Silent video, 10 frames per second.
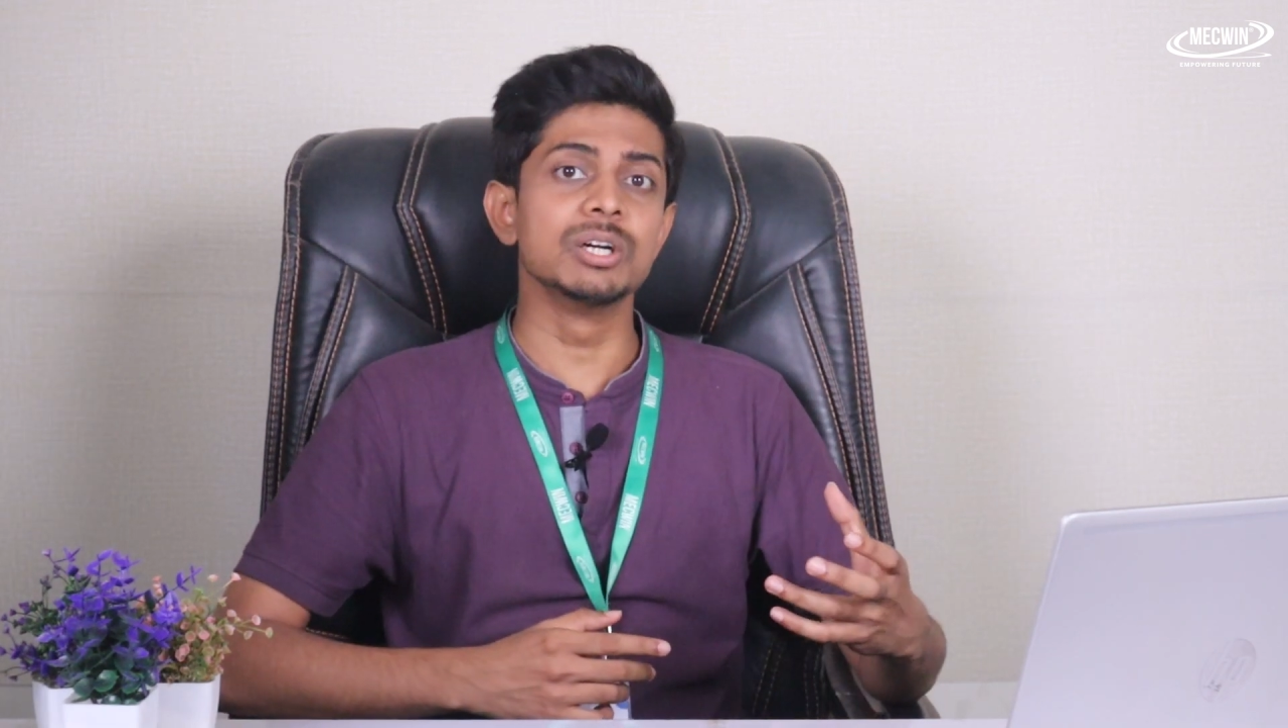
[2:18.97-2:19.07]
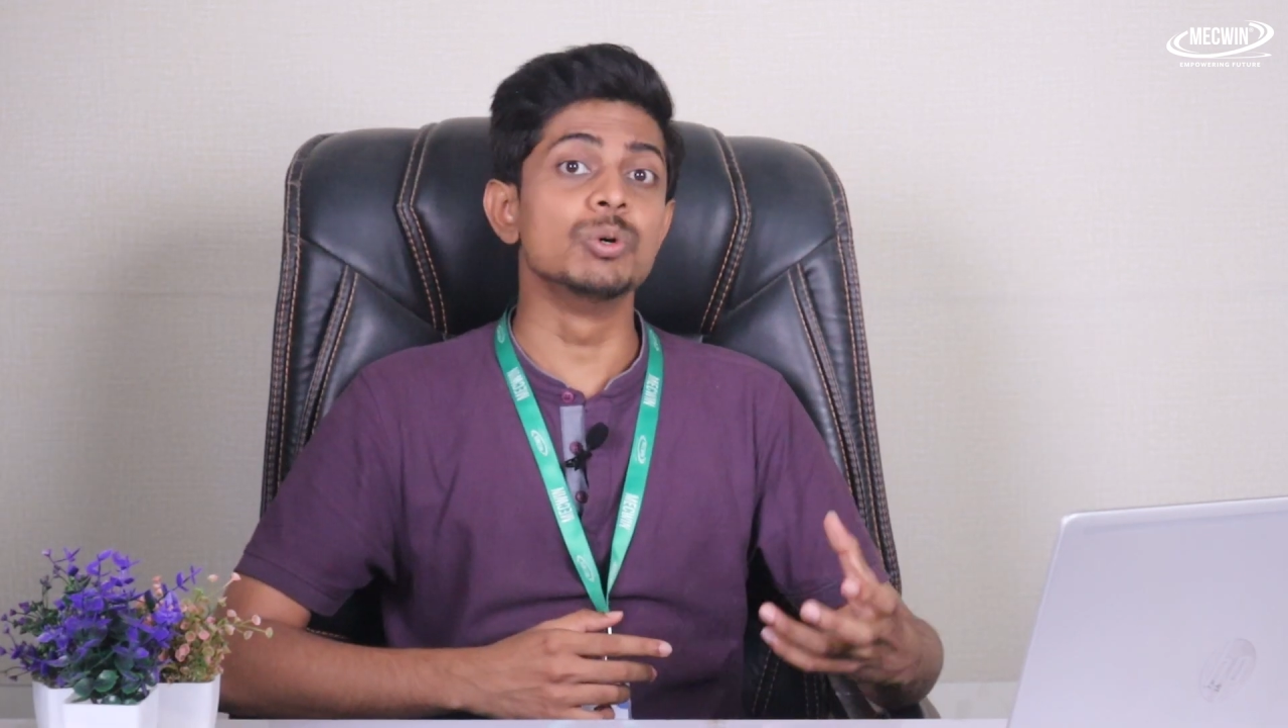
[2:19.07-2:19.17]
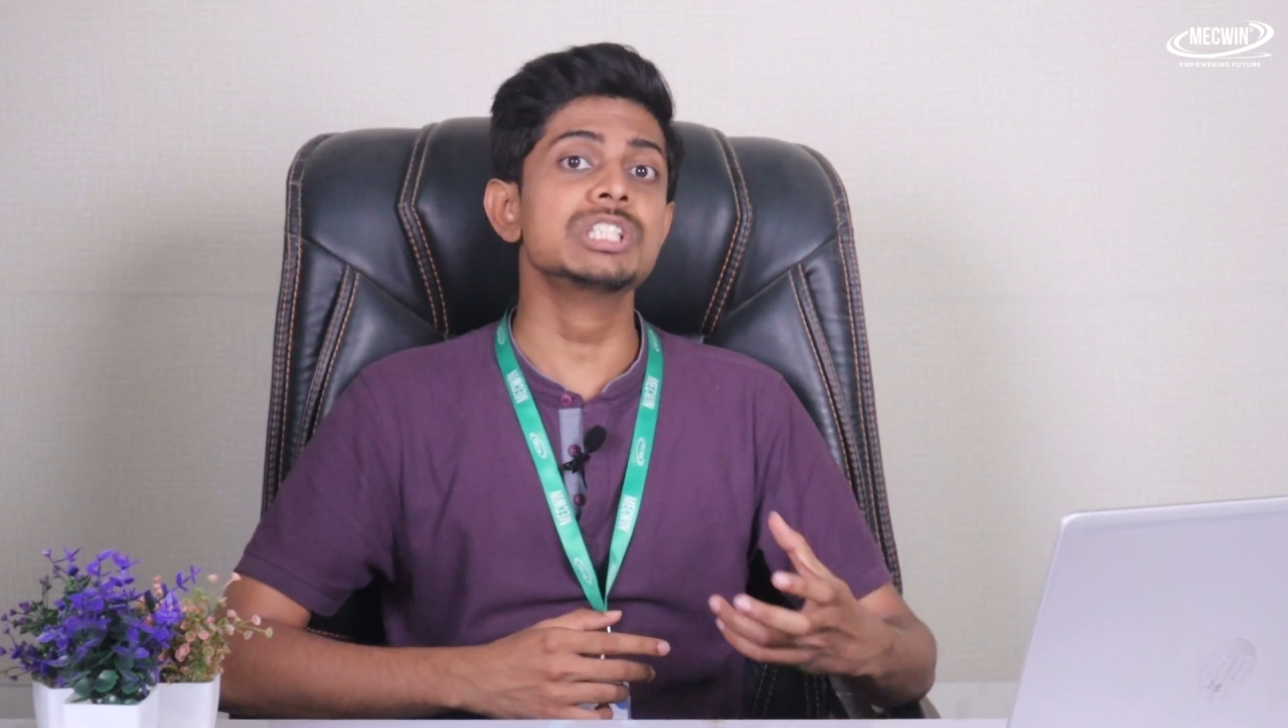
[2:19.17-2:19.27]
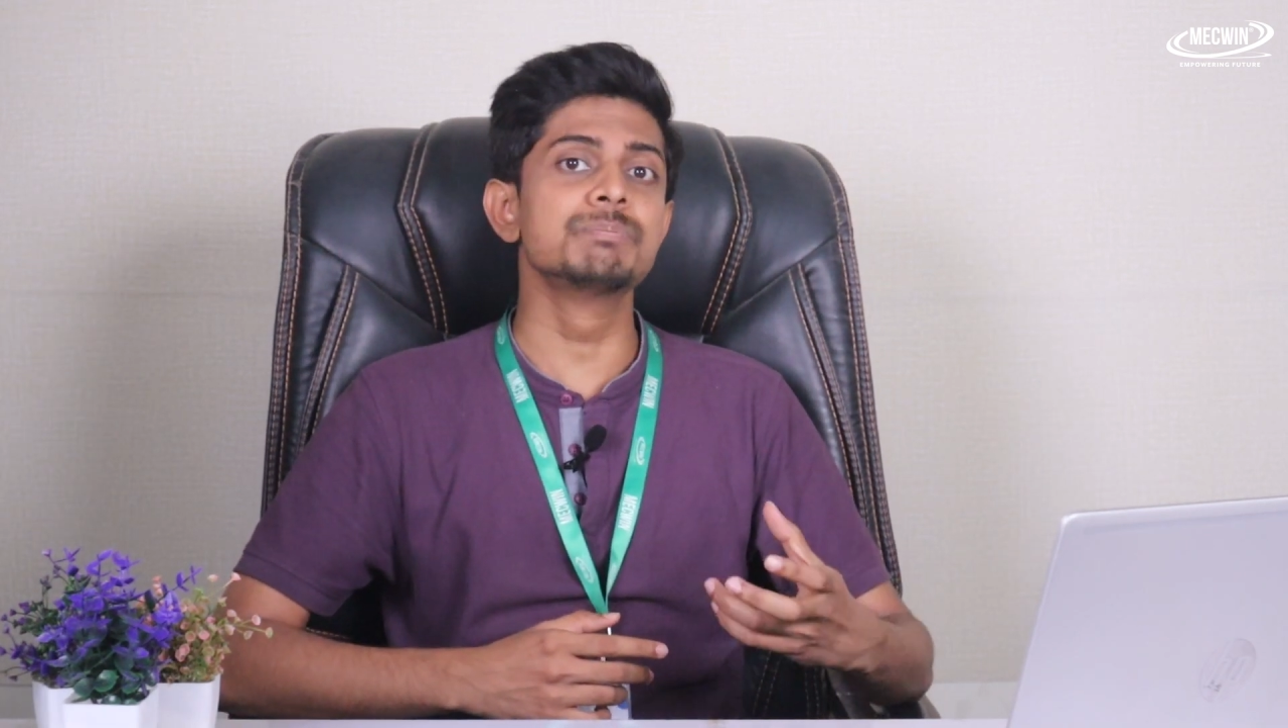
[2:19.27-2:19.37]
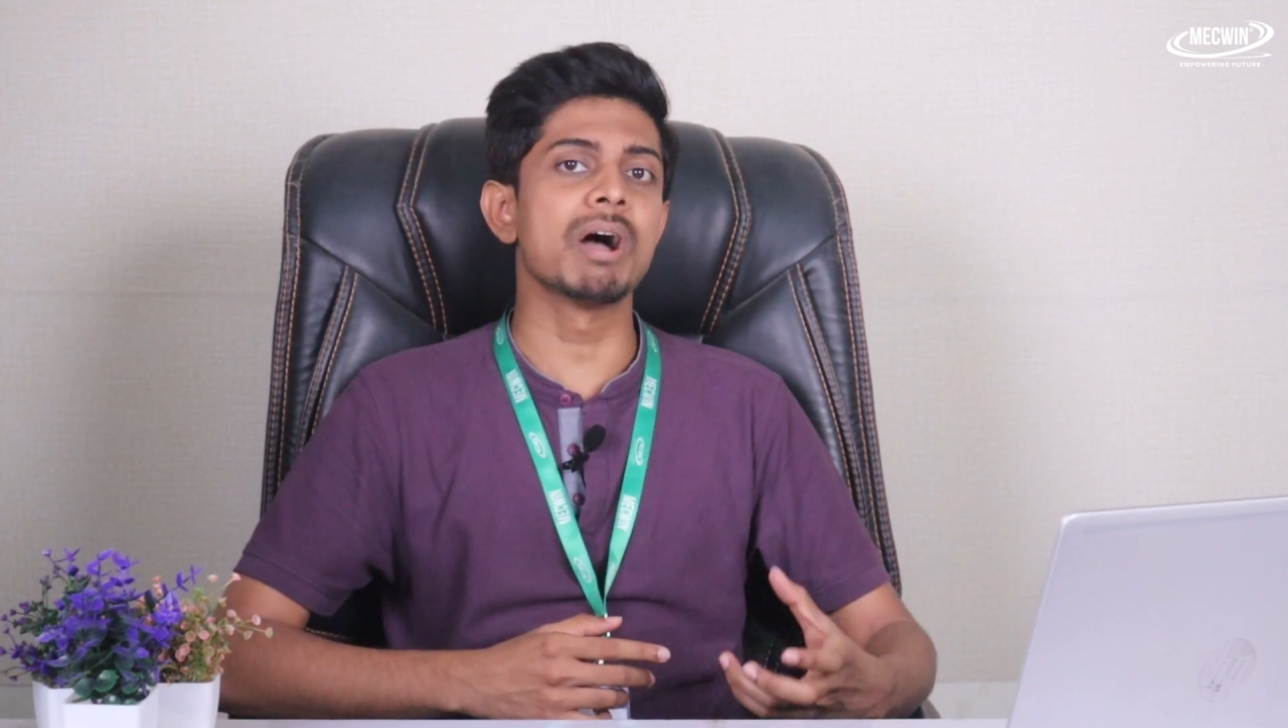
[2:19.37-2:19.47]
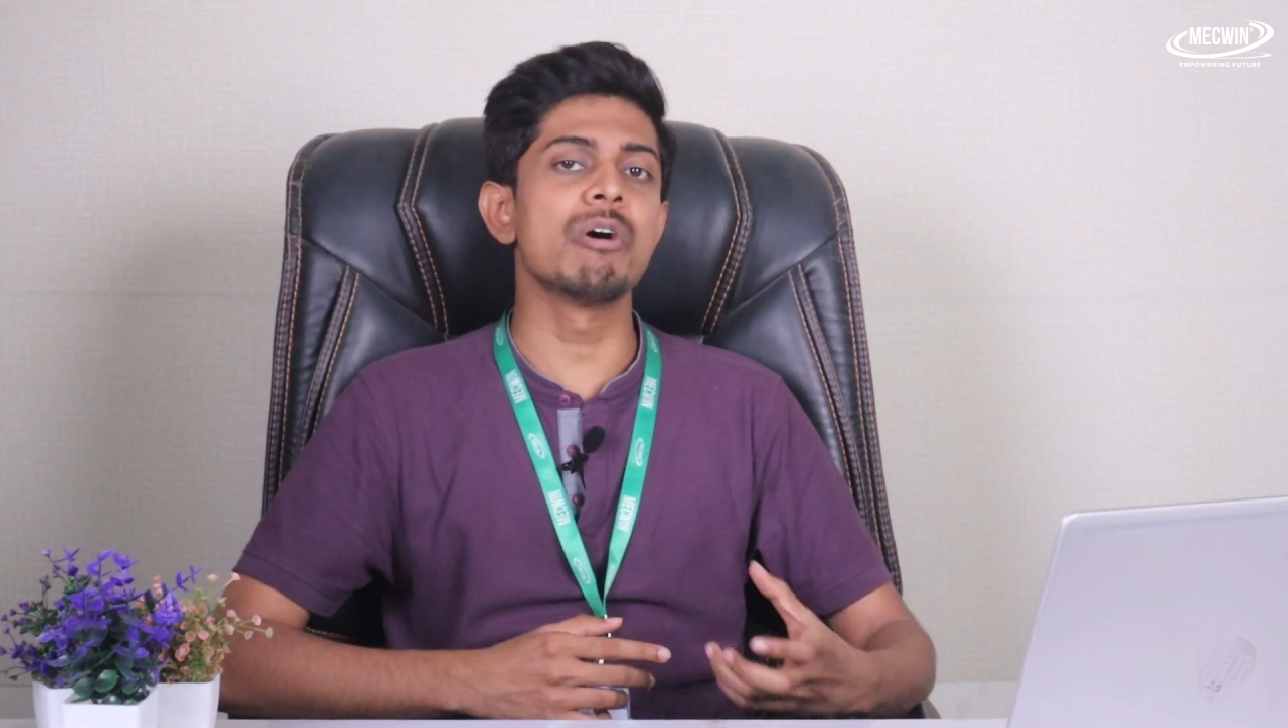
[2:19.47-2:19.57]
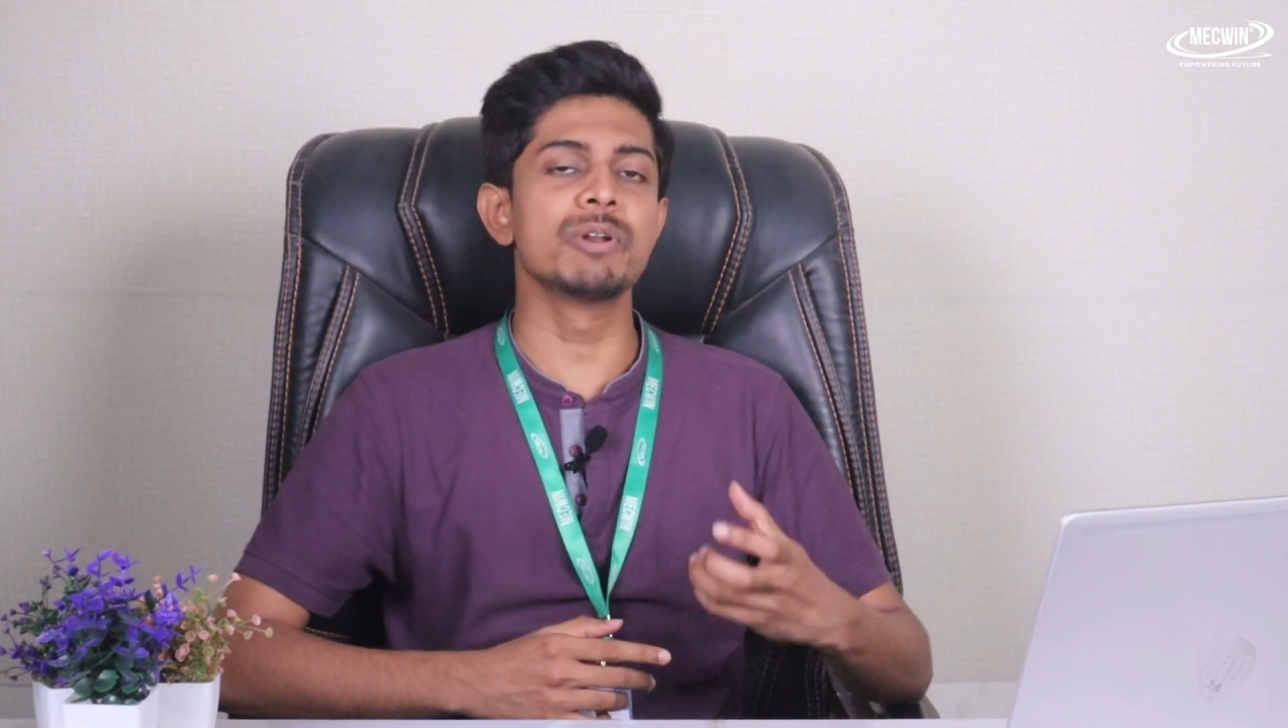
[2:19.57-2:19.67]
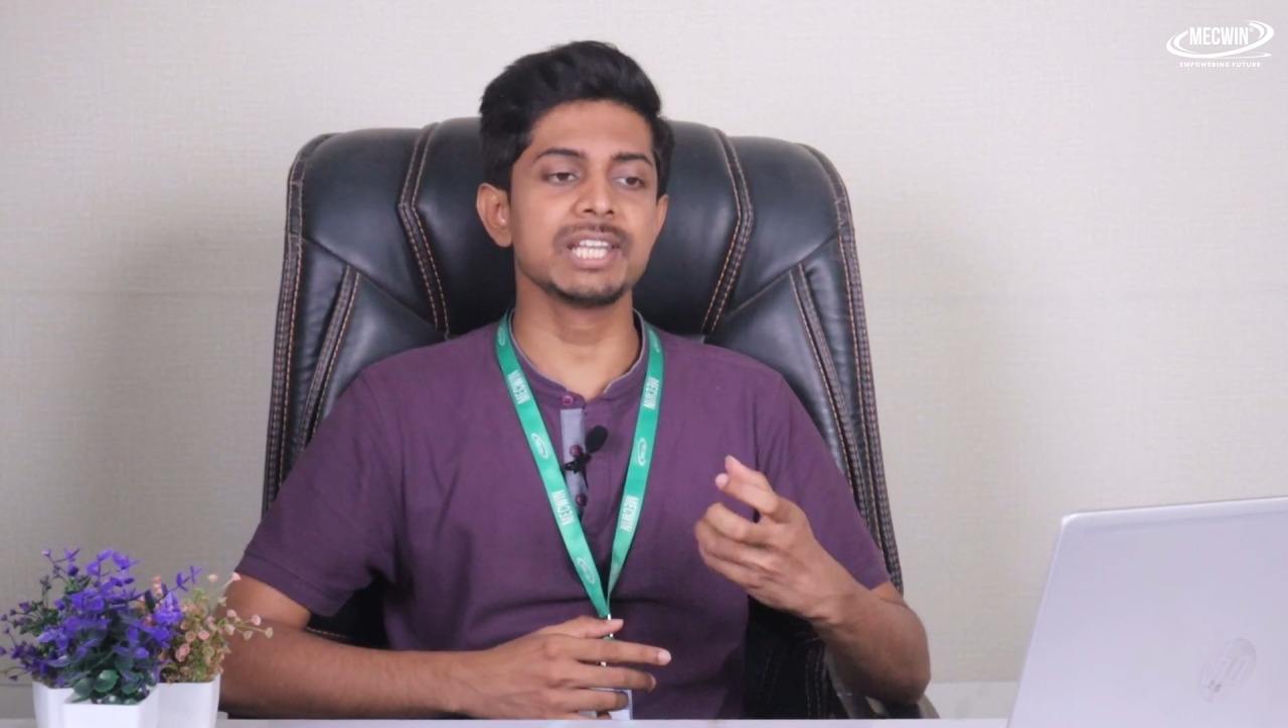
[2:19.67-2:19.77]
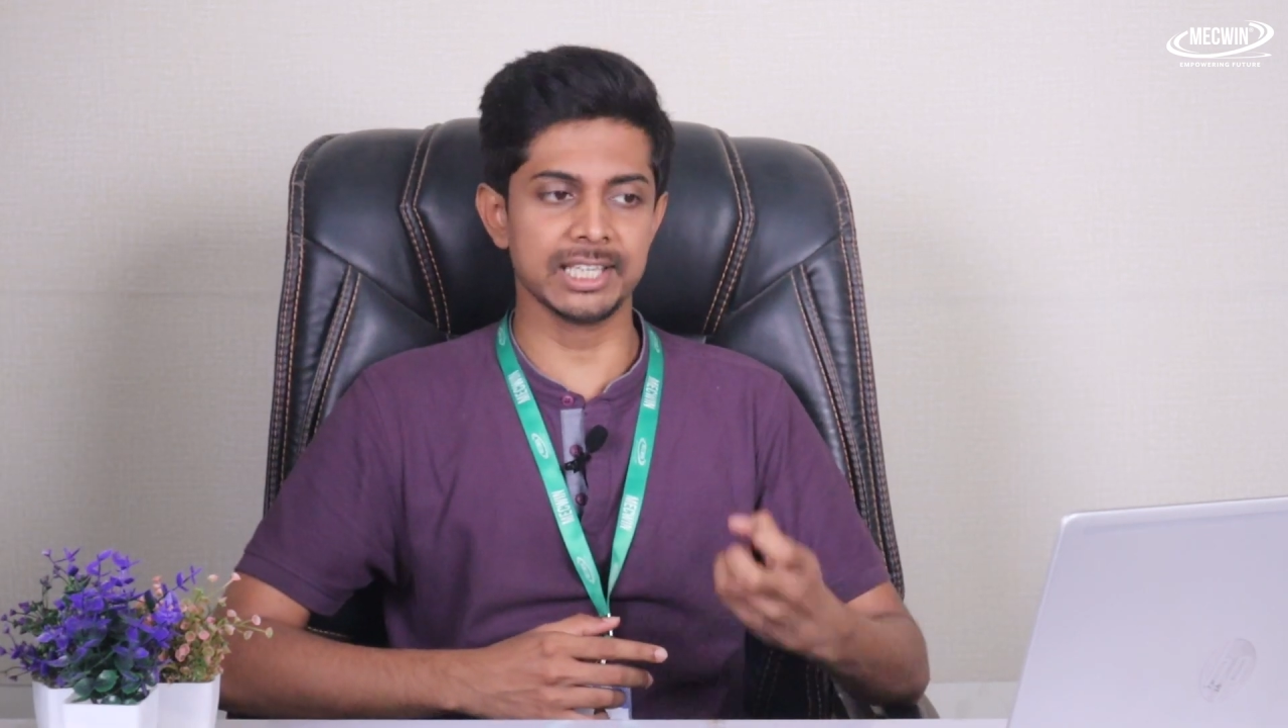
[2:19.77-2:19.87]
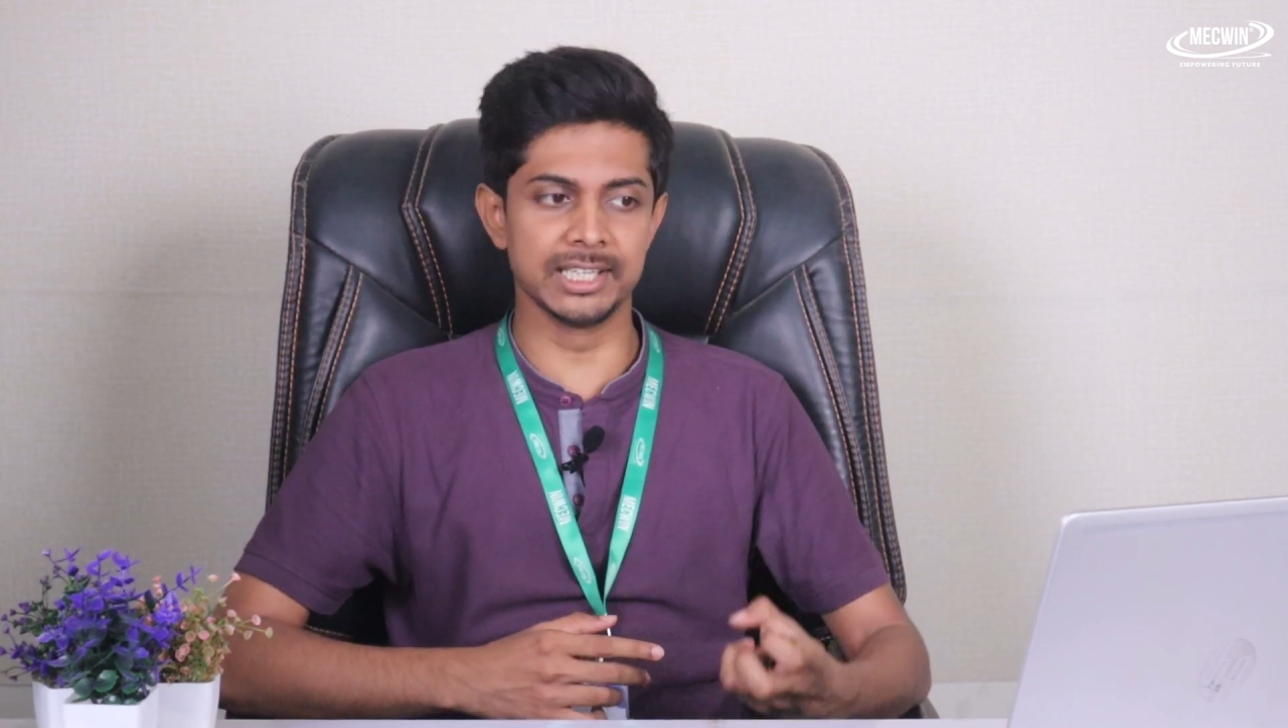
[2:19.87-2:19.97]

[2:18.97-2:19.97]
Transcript: who is powering